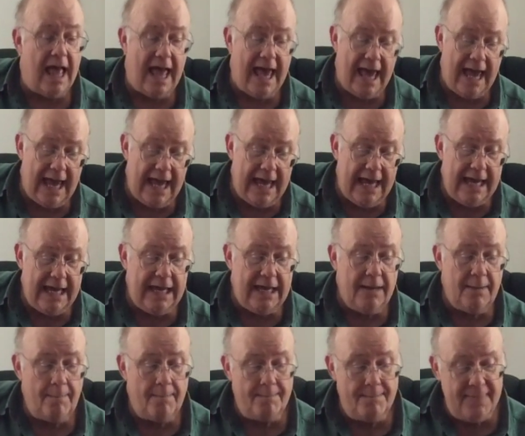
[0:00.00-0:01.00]
A,
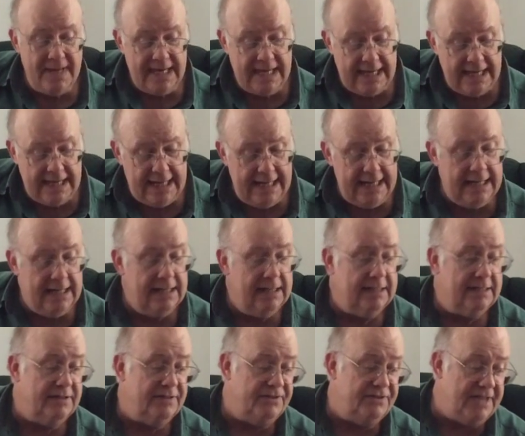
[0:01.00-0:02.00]
B, D,
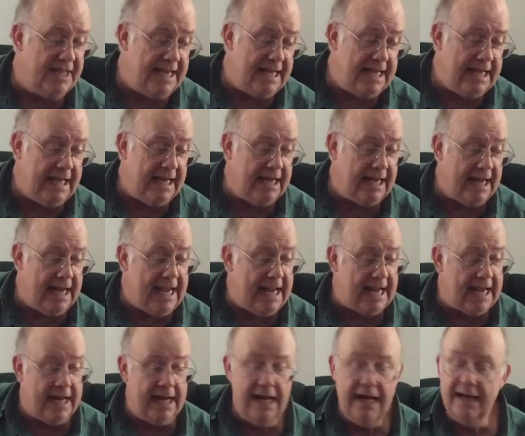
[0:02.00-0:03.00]
and
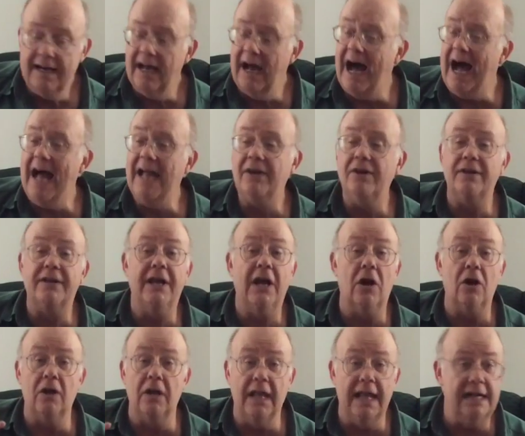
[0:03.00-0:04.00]
E. Now, I could
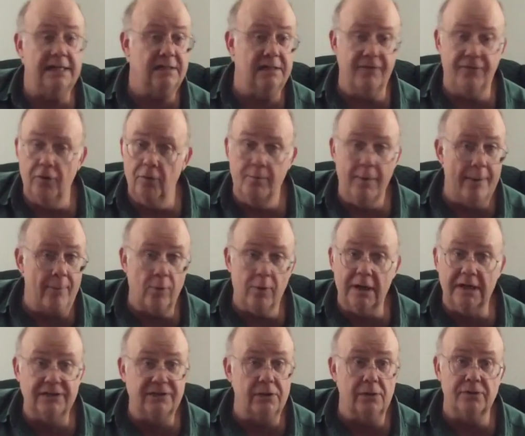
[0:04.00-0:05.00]
care less if you
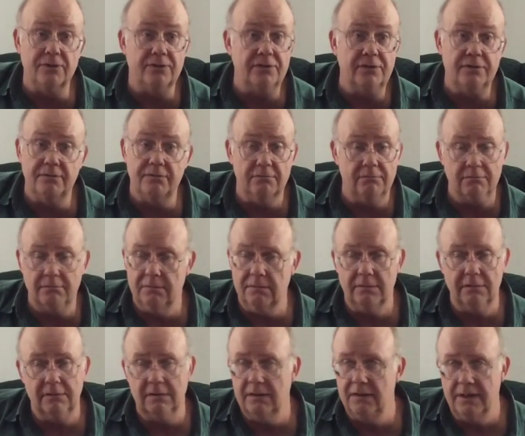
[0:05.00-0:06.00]
memorize the
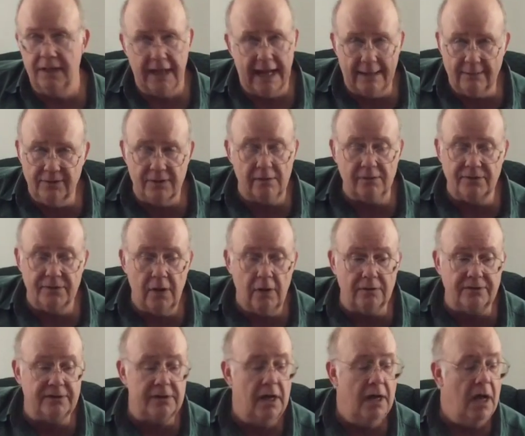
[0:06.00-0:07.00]
names of those
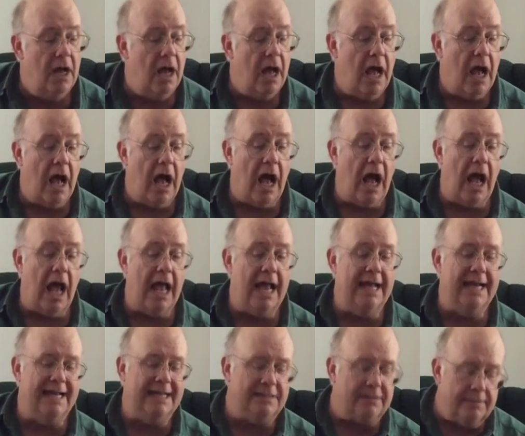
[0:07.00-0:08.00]
notes.
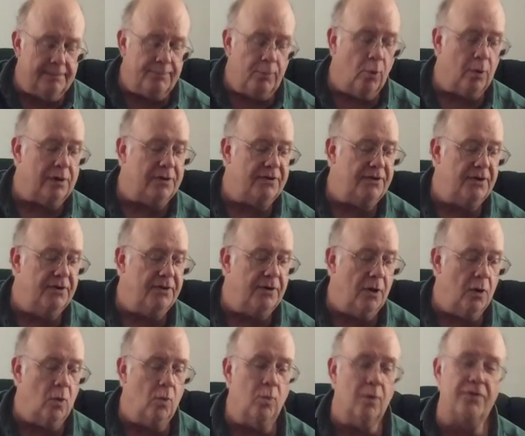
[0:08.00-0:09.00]
It is important to
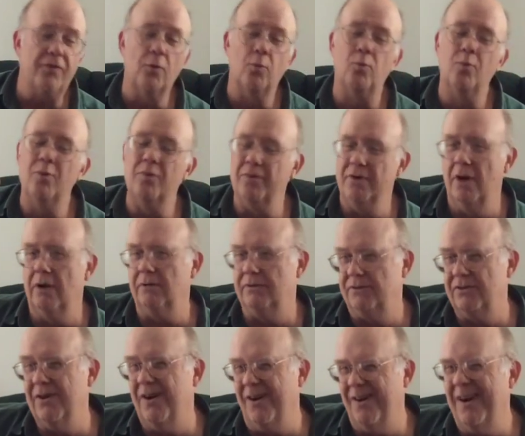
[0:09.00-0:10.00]
know what the root
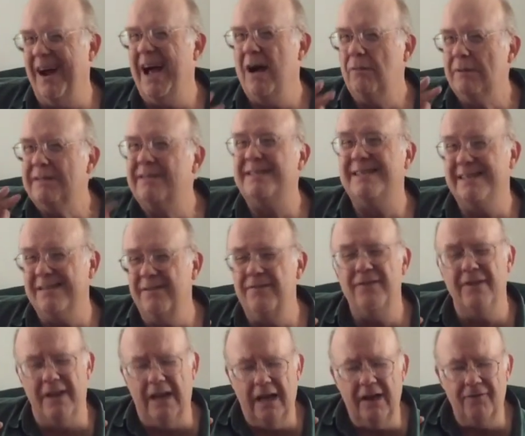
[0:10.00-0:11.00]
notes are. I would say,
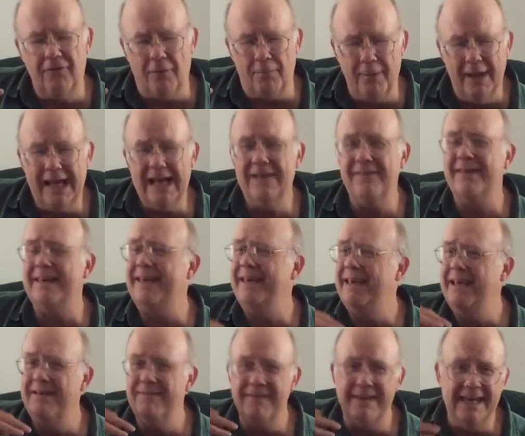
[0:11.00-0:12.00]
if you're playing in the
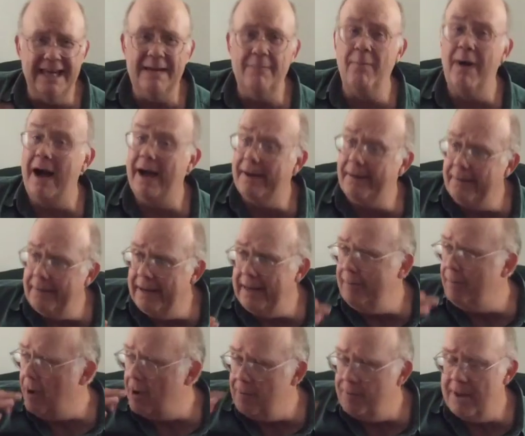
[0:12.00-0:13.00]
key of E minor
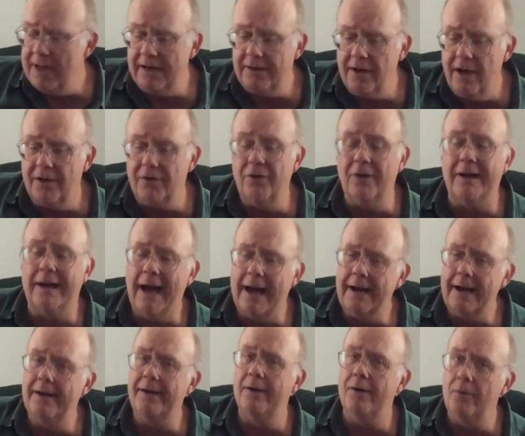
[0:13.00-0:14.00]
pentatonic, you got
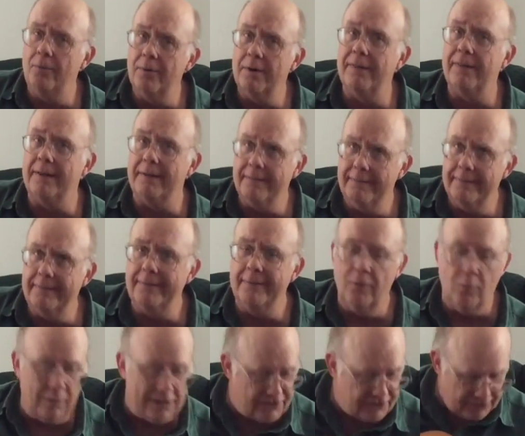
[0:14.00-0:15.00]
to know where
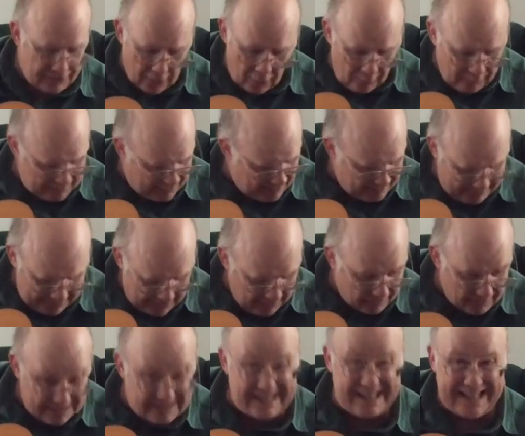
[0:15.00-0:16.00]
which note up
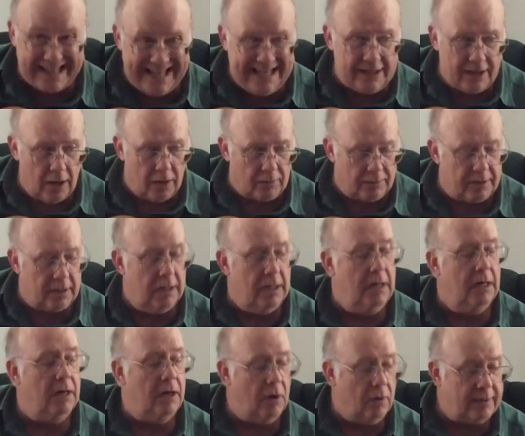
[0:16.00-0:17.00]
here is an E note.
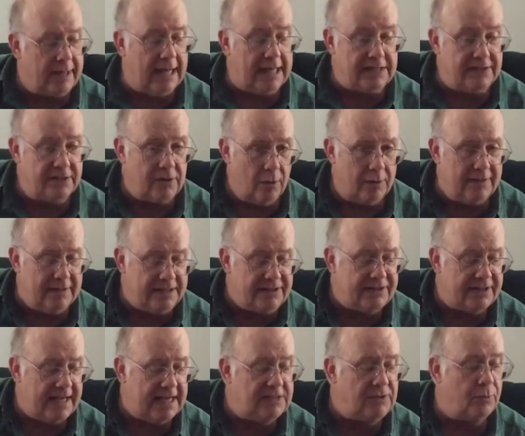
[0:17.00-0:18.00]
Okay, so in
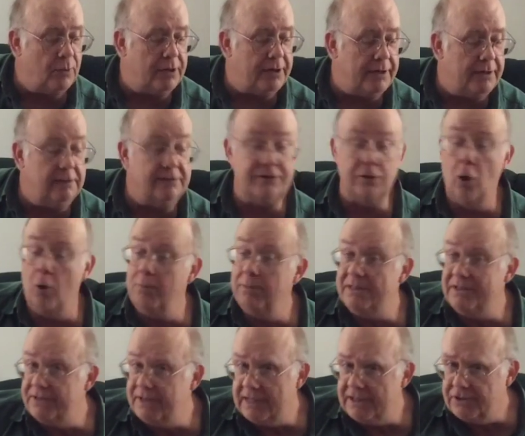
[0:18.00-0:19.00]
this case, we're going to use the
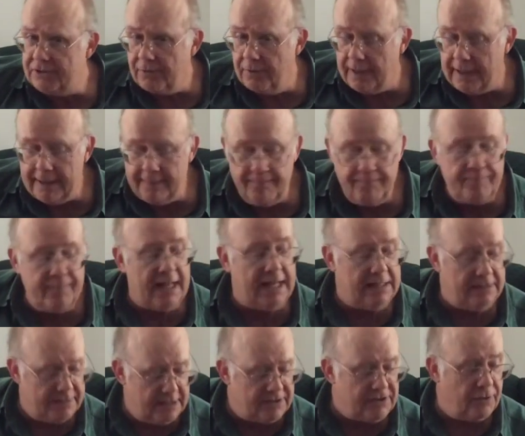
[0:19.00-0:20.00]
open 6th string.
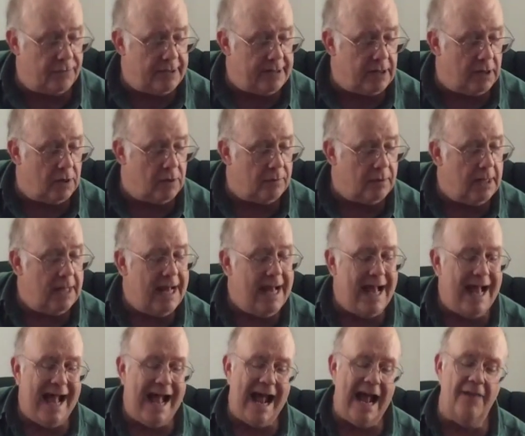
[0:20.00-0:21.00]
That's our E note,
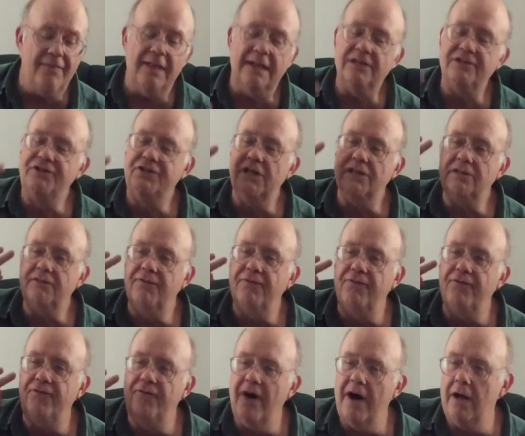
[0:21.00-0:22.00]
and then just
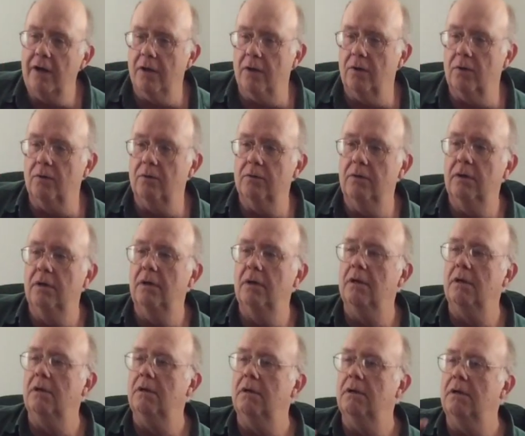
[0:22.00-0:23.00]
follow
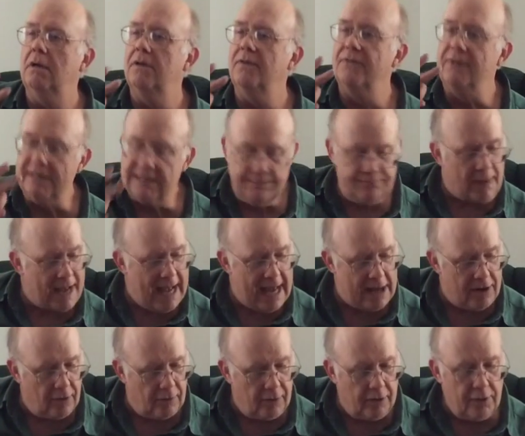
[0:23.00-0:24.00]
this
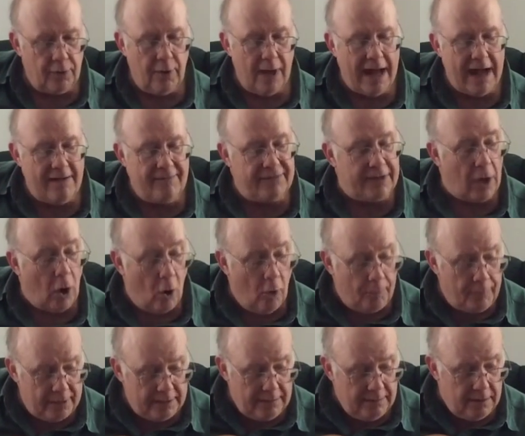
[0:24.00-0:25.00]
pattern. You have the
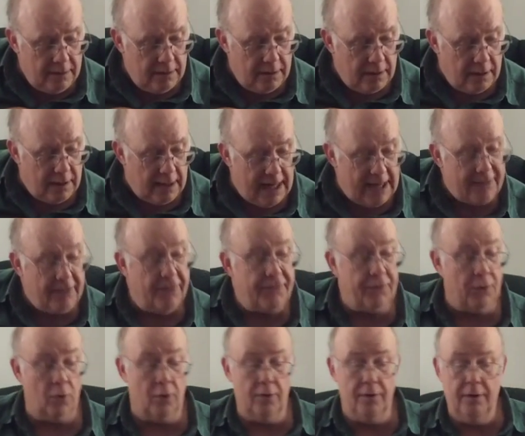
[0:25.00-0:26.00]
open and the
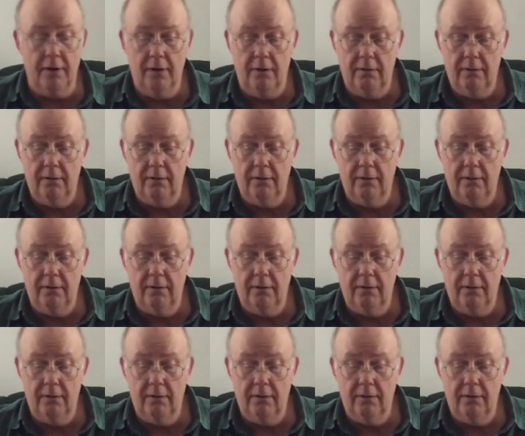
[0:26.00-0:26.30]
3rd.